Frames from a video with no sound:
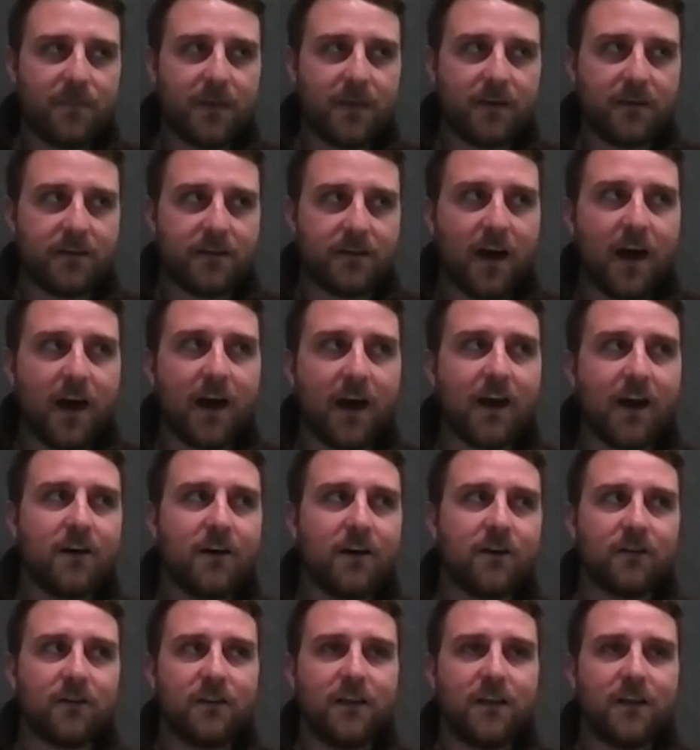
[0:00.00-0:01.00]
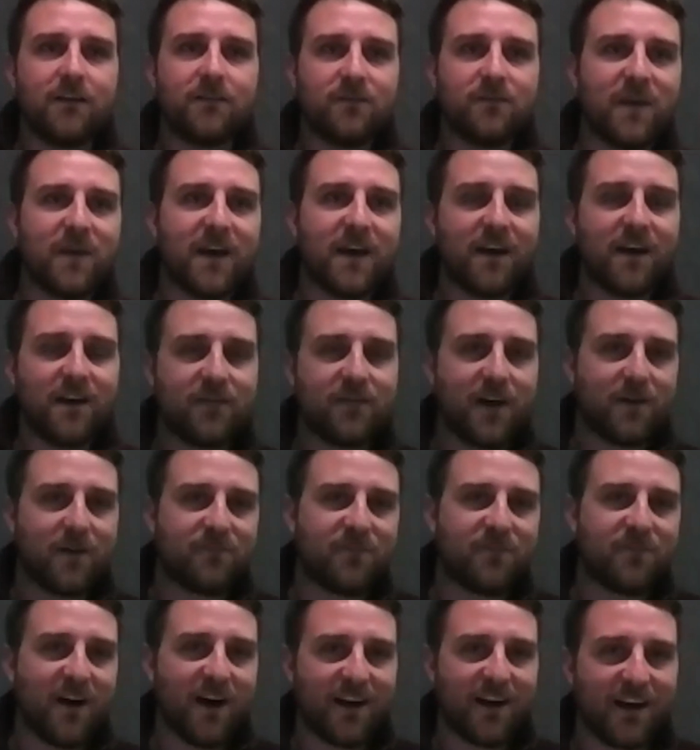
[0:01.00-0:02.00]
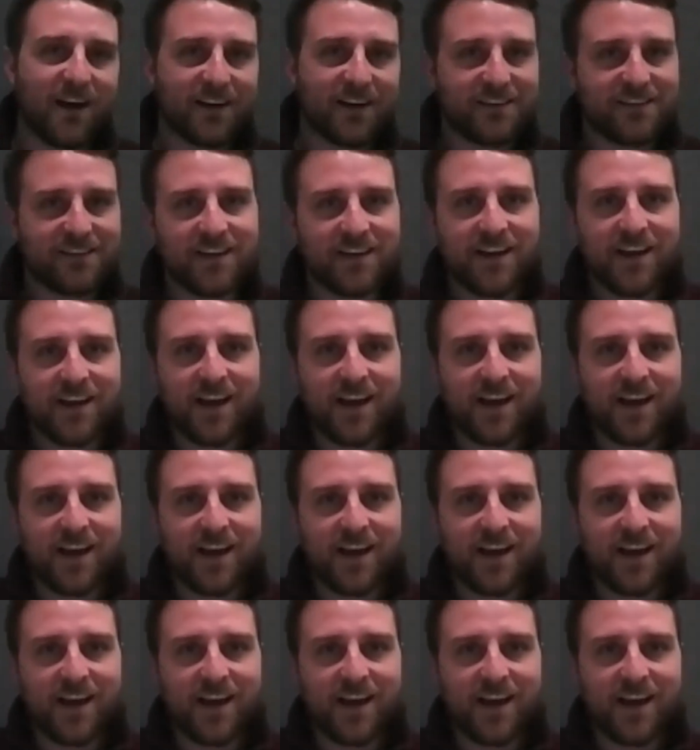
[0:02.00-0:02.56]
lifespan of that product